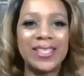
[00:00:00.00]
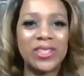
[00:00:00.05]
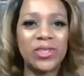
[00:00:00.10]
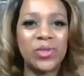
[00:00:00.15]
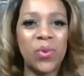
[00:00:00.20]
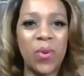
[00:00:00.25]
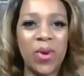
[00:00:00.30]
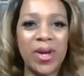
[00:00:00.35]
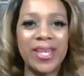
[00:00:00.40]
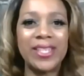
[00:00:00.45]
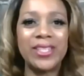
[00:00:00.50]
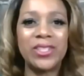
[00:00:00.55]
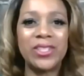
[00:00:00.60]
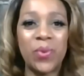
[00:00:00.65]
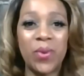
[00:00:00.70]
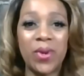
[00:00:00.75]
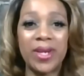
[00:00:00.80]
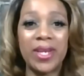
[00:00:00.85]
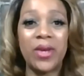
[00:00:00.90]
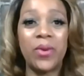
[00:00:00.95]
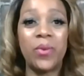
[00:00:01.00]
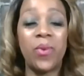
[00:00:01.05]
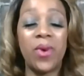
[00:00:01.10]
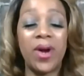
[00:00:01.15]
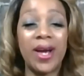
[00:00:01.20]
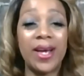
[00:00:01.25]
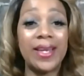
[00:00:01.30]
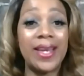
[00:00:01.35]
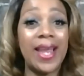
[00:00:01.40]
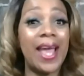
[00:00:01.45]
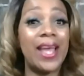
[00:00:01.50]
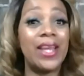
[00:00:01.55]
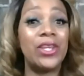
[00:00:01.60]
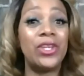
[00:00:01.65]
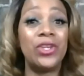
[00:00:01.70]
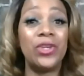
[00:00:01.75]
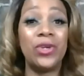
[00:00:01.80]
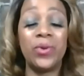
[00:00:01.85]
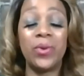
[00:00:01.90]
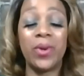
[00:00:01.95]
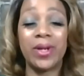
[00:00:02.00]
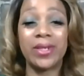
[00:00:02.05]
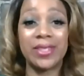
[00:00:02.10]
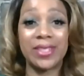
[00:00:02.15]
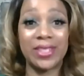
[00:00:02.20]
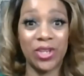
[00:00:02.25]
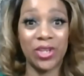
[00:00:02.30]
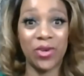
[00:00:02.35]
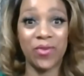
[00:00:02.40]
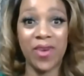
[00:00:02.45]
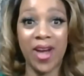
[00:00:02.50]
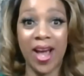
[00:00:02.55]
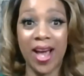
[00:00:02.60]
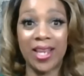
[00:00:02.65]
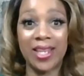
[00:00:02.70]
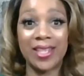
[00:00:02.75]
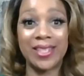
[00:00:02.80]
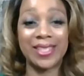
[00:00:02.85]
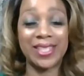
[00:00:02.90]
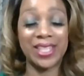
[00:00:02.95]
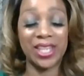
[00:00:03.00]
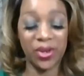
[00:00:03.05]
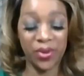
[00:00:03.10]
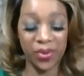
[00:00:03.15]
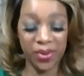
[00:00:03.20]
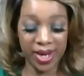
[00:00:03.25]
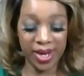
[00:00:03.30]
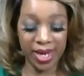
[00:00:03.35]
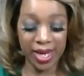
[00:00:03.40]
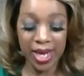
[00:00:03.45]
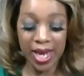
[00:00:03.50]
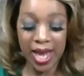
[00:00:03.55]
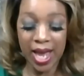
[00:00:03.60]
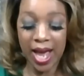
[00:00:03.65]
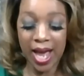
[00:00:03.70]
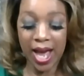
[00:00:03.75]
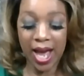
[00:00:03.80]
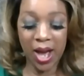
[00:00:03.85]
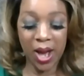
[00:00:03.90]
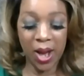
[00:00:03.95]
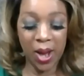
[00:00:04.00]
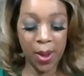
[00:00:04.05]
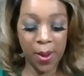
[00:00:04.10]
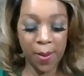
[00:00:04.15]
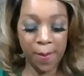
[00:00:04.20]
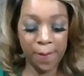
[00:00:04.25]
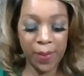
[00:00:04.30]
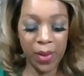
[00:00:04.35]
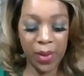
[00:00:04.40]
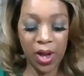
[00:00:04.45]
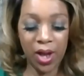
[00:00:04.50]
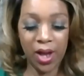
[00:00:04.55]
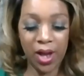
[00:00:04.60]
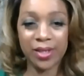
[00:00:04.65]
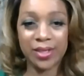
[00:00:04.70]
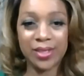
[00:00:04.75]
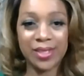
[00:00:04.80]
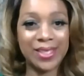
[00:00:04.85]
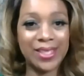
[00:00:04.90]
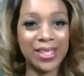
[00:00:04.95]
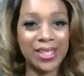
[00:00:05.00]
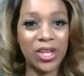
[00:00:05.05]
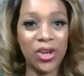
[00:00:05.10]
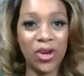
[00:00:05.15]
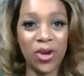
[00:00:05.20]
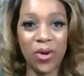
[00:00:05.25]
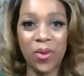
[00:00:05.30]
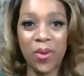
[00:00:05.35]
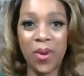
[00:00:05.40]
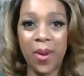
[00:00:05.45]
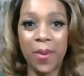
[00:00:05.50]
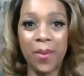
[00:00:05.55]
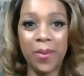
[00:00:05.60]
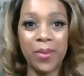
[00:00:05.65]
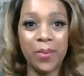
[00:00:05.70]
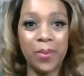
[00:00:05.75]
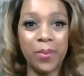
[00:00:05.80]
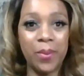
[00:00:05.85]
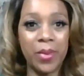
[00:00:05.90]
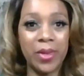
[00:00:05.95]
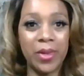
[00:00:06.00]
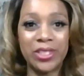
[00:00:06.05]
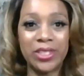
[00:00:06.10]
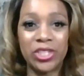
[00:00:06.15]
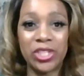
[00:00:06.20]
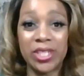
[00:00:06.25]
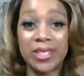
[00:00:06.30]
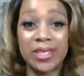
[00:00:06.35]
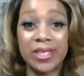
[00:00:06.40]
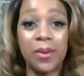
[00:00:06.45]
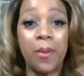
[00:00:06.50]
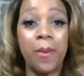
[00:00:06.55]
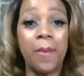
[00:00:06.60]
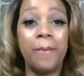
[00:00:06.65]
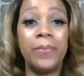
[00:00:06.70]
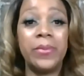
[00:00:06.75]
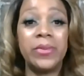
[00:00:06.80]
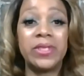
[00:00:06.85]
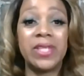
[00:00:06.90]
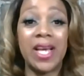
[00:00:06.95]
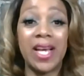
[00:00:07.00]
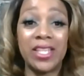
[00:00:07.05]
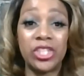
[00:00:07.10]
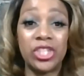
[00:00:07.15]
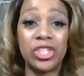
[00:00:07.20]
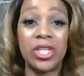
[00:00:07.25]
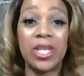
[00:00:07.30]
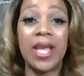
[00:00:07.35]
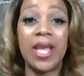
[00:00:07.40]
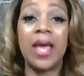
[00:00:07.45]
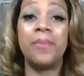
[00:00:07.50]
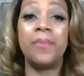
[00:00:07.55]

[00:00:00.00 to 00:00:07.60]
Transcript: is 2021 and you are still volunteering, still just touching